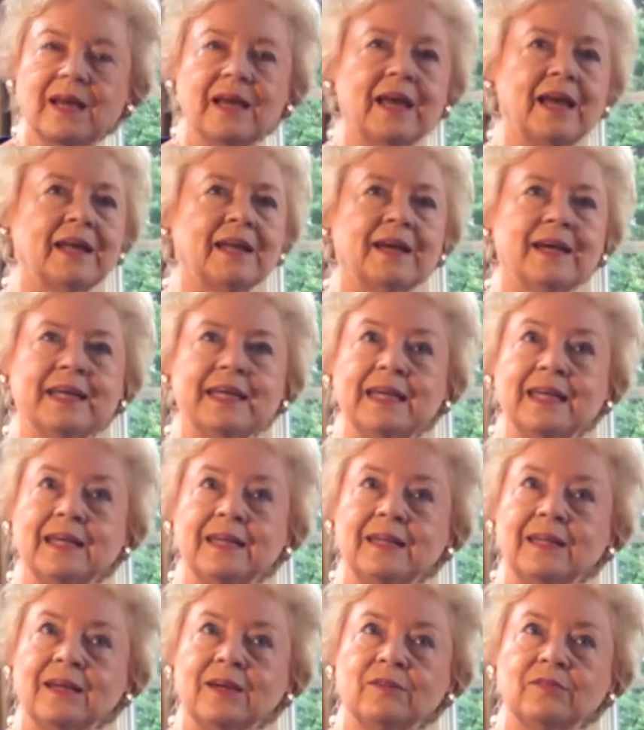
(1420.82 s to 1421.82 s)
And I
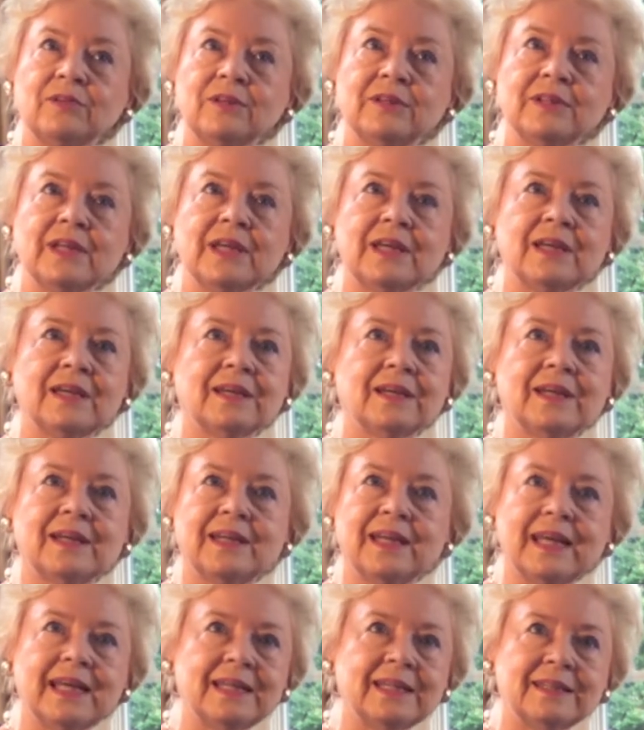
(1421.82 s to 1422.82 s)
eat everything
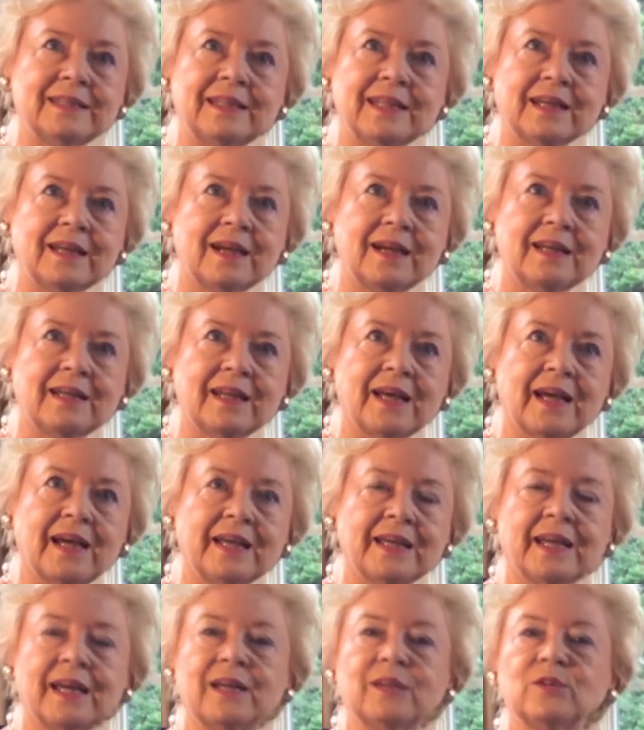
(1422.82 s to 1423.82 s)
and anything I
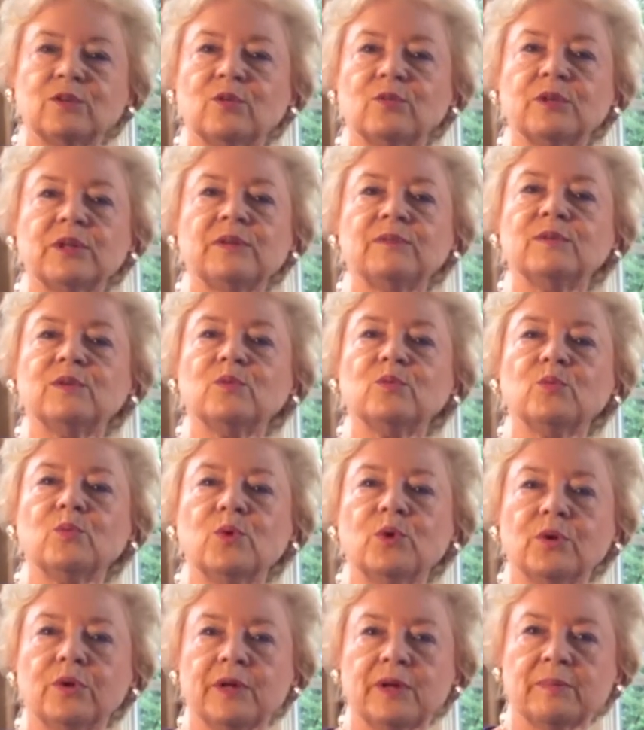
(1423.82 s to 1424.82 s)
like and don't even
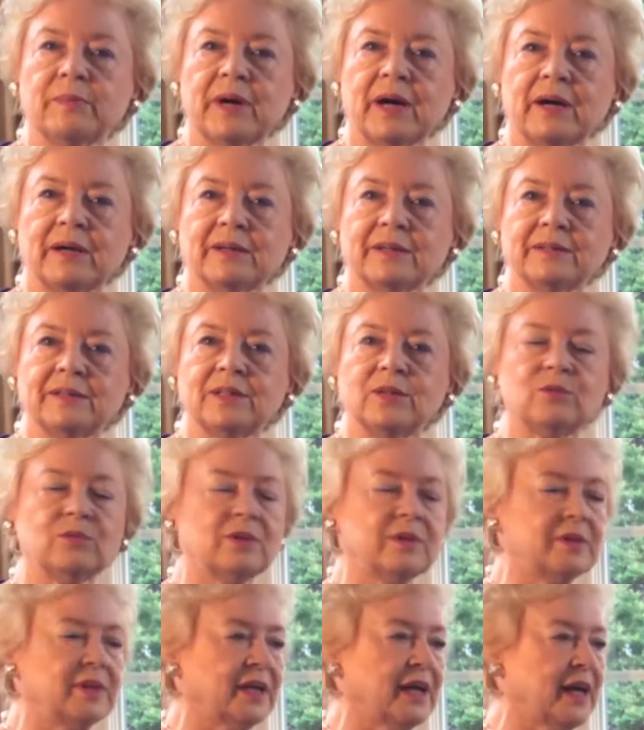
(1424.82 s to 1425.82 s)
worry about it. The
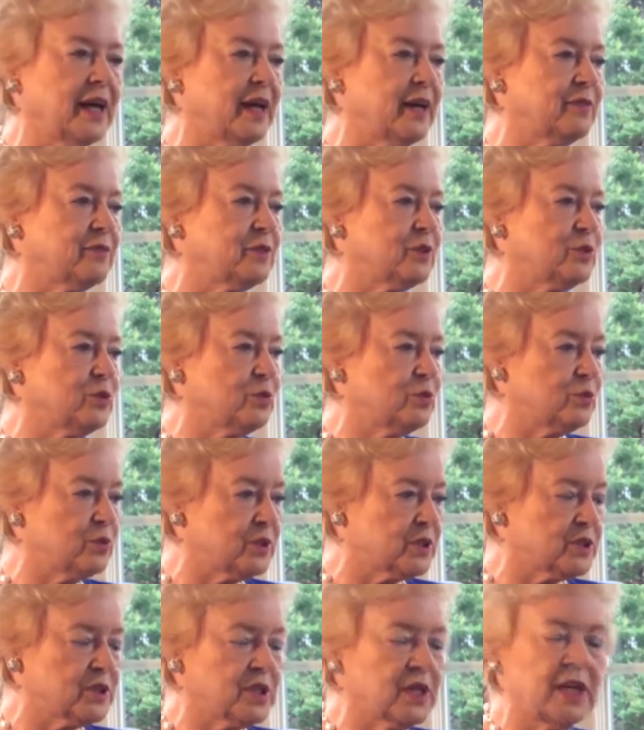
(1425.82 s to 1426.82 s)
only thing I have to do
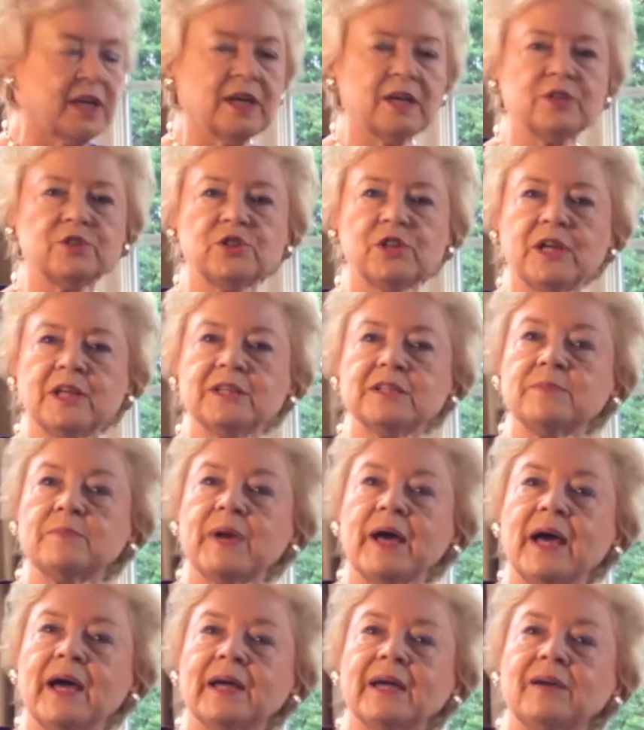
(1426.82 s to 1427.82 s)
is change the
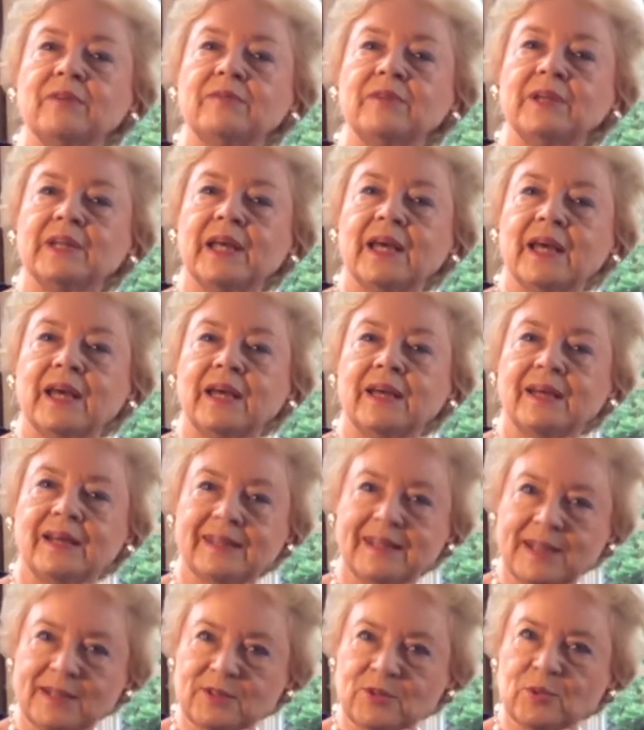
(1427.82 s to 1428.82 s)
bag every day,
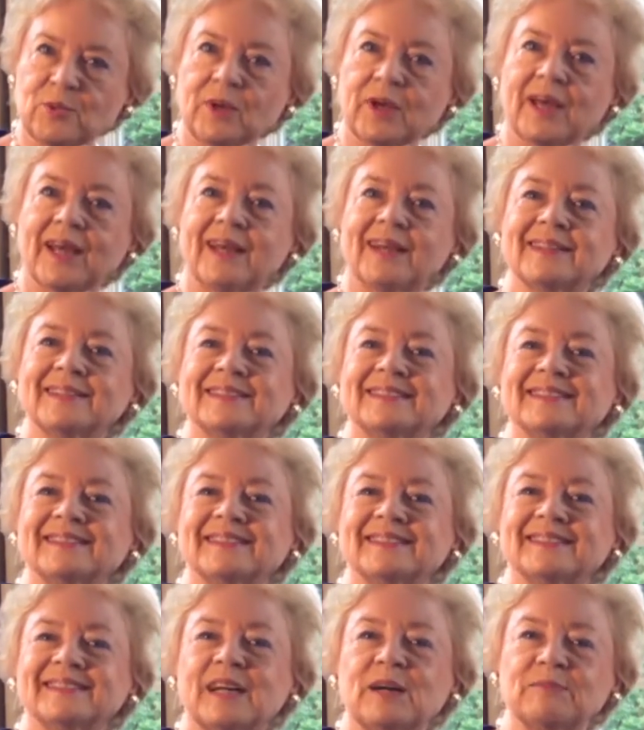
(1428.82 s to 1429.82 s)
and that's okay.
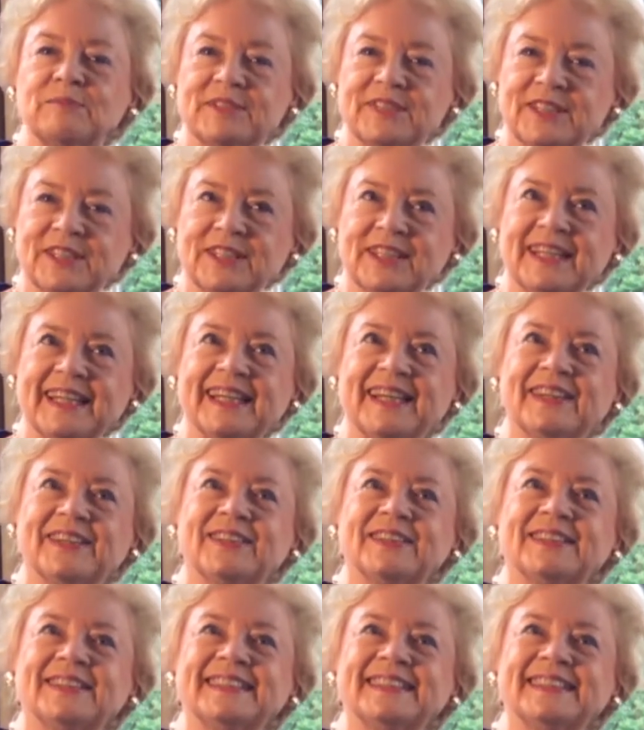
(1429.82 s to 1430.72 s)
I'm still here.